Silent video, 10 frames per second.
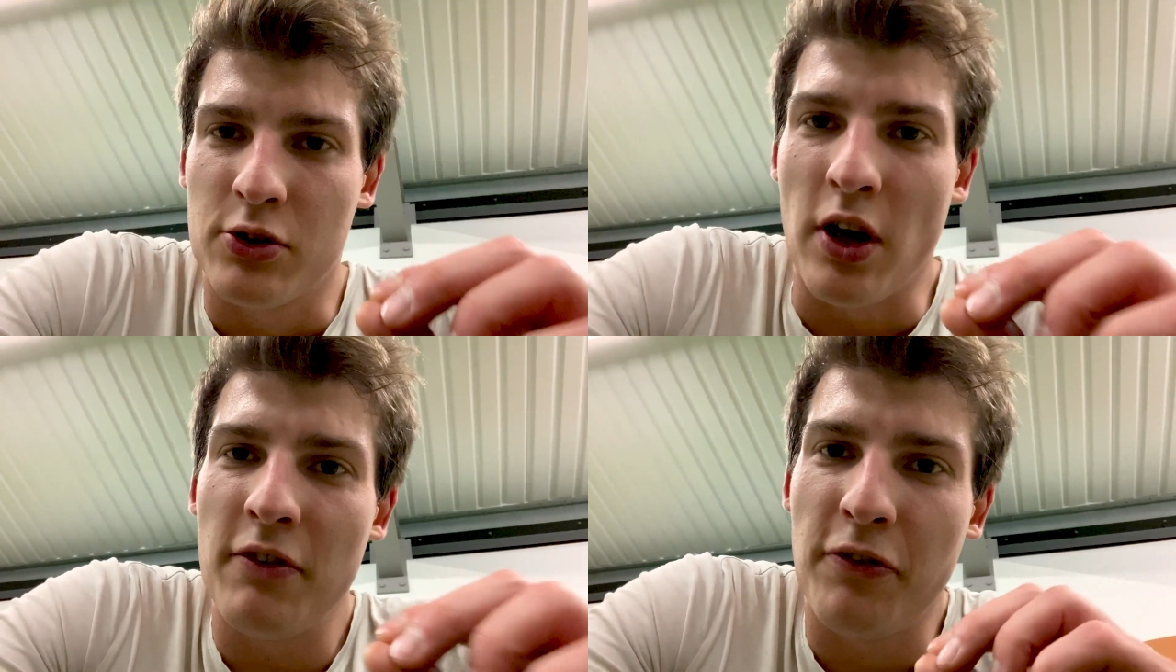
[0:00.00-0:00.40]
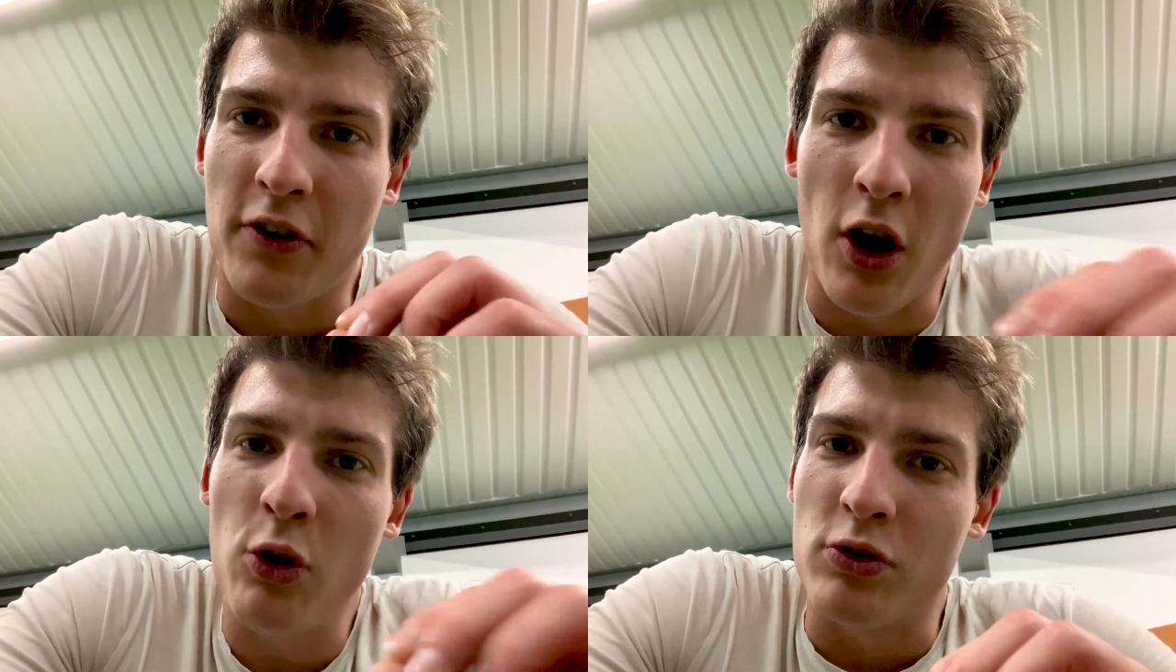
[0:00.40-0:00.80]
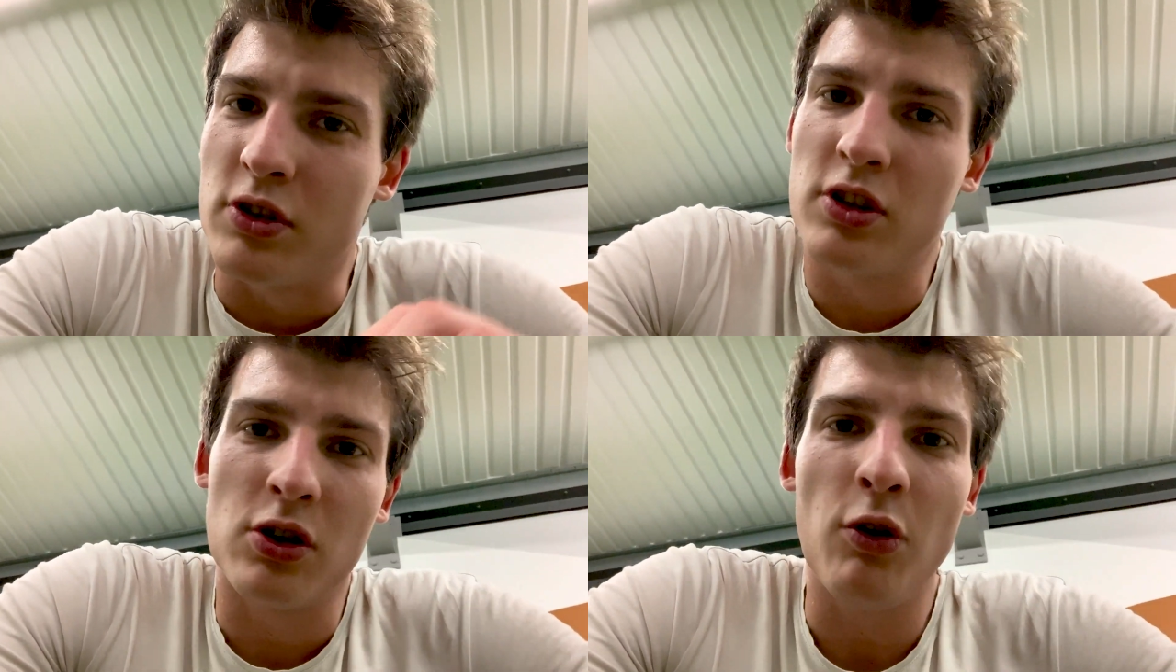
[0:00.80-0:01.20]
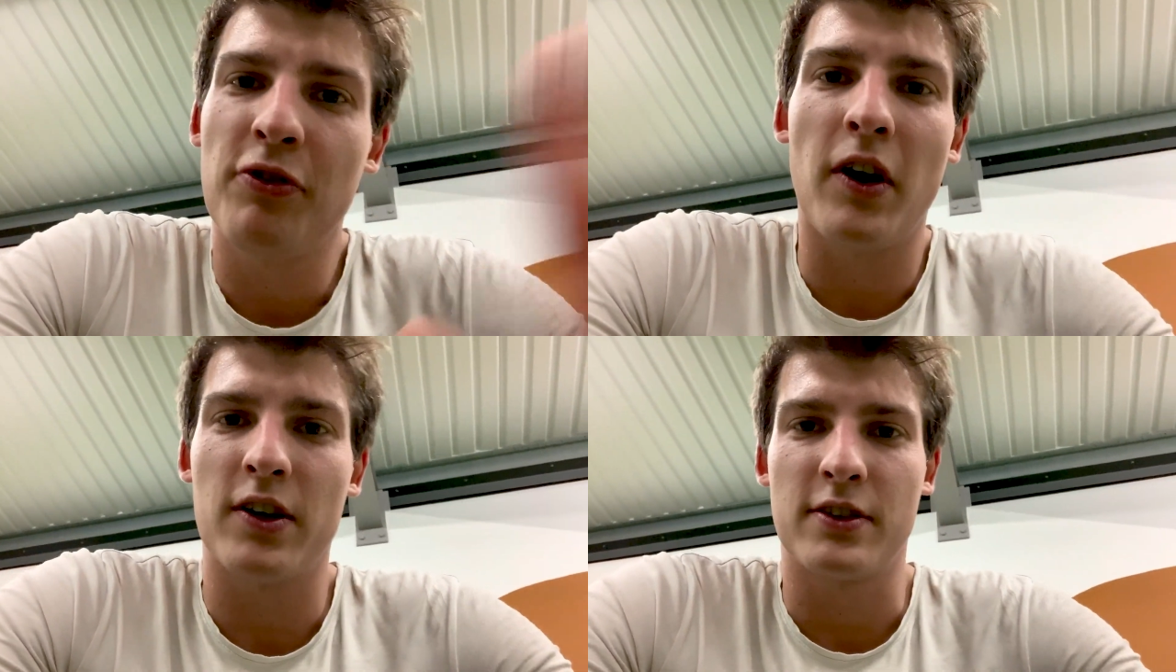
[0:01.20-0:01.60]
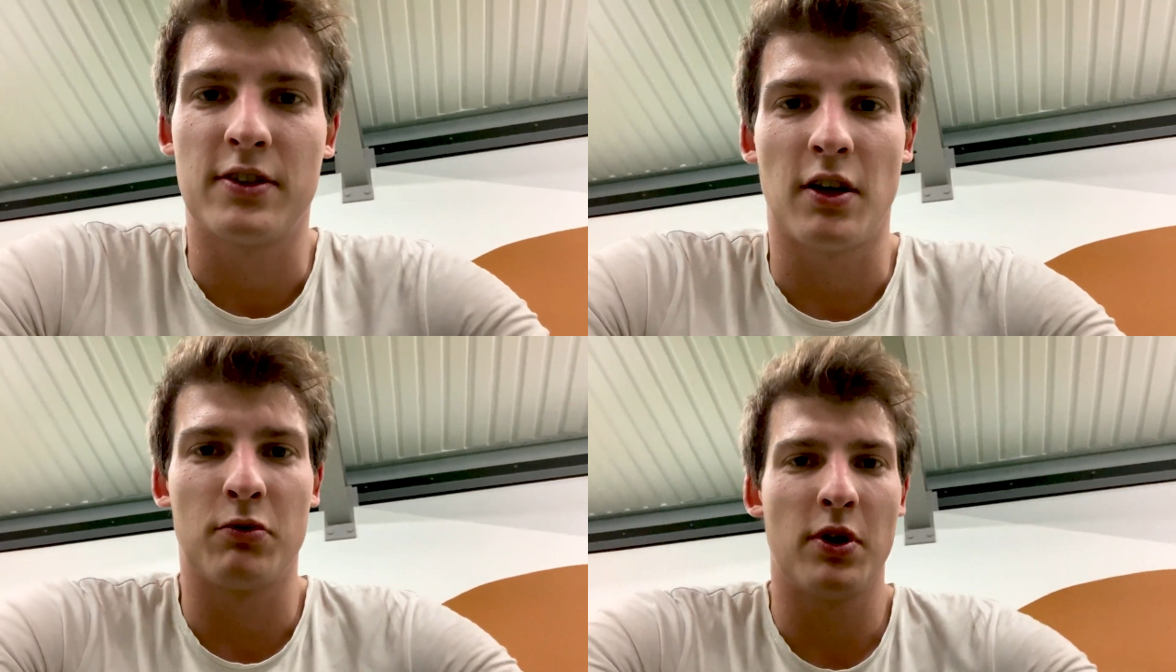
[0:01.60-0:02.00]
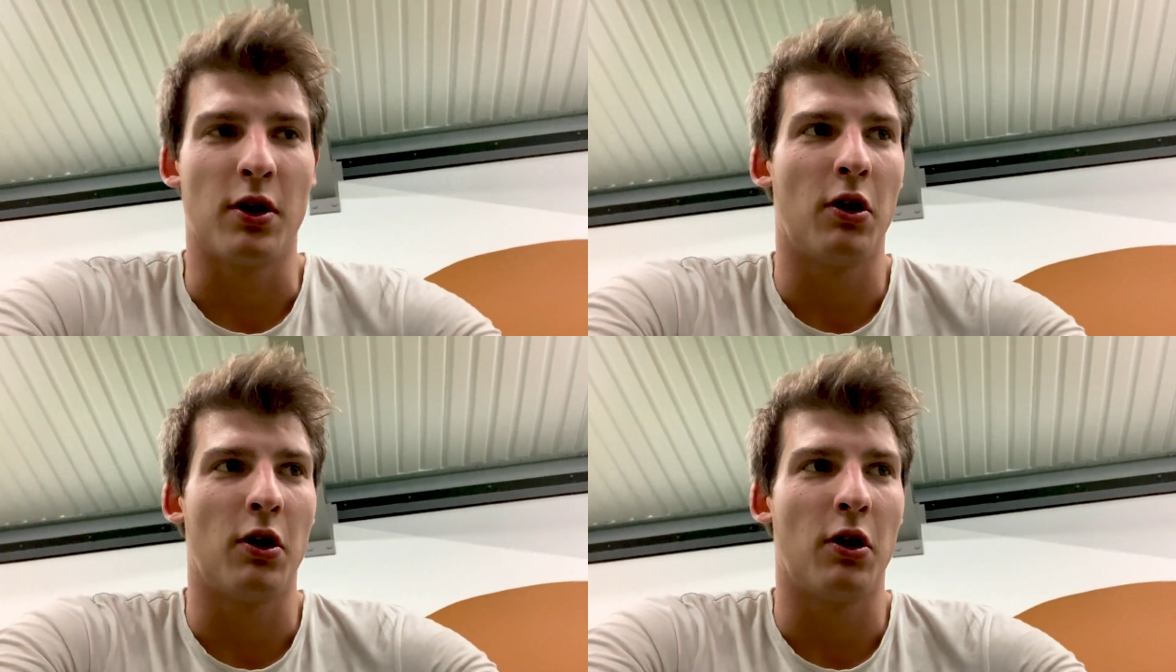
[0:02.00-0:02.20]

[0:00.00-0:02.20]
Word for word: Strength goes so fast, it's unreal.